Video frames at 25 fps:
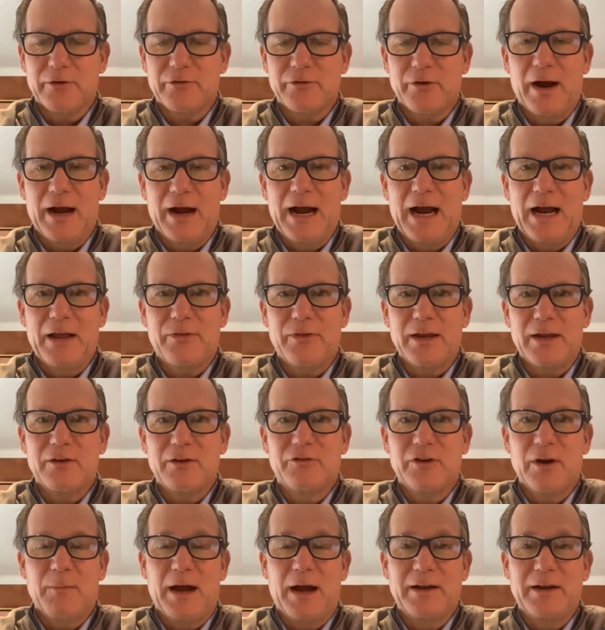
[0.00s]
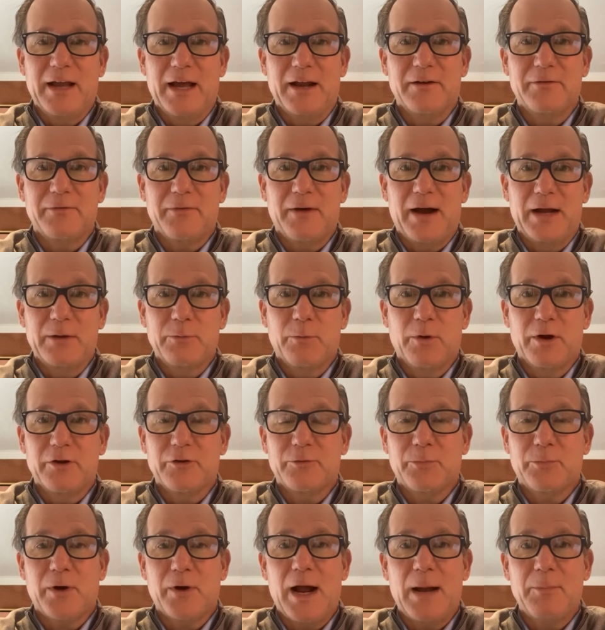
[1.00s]
So I think Jim identified what
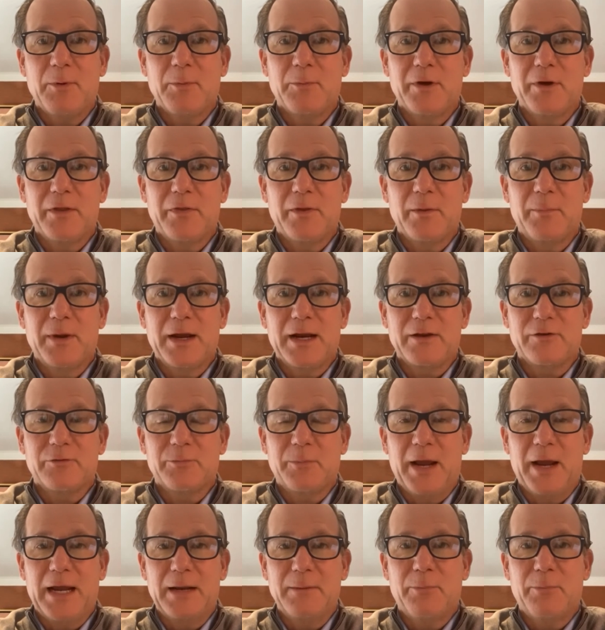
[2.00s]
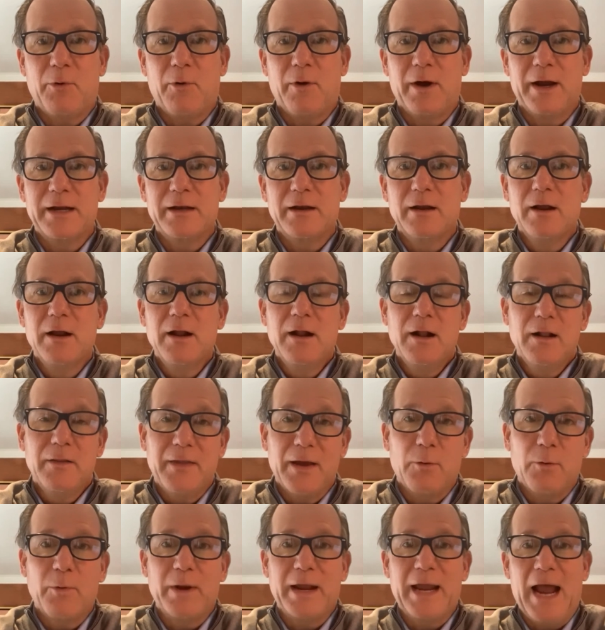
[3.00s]
is probably the biggest pain point
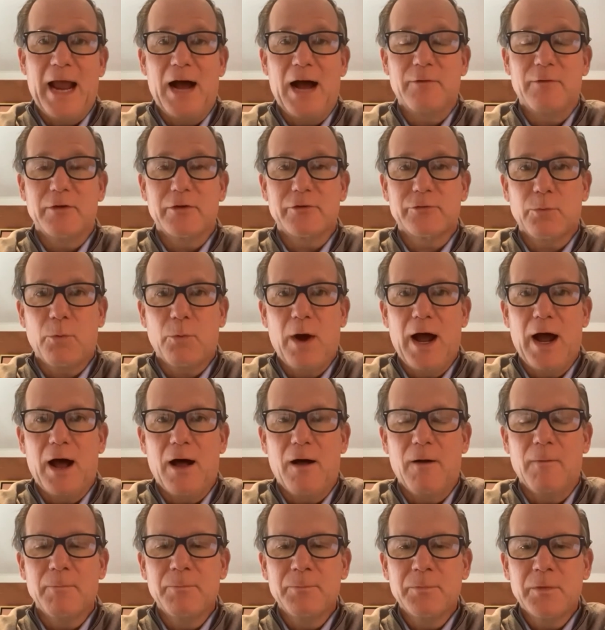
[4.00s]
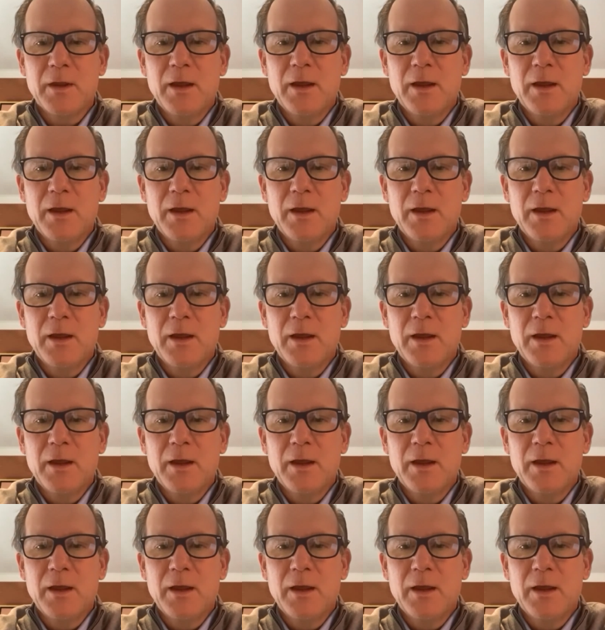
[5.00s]
that we have as well.